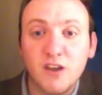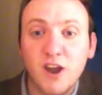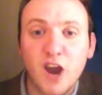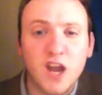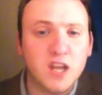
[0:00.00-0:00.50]

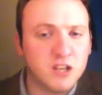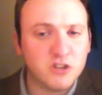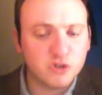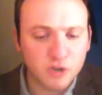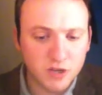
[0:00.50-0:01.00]
are
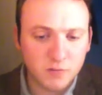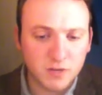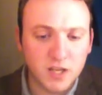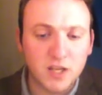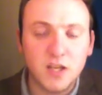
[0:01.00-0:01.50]

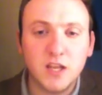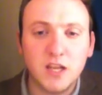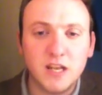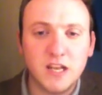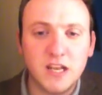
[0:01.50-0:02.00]
inextricably
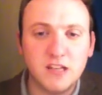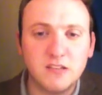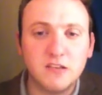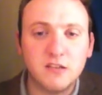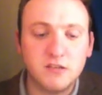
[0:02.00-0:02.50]

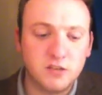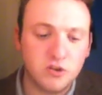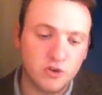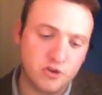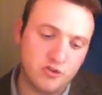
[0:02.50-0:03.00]
linked to
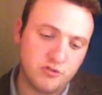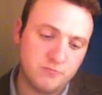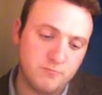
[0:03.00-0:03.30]
yours.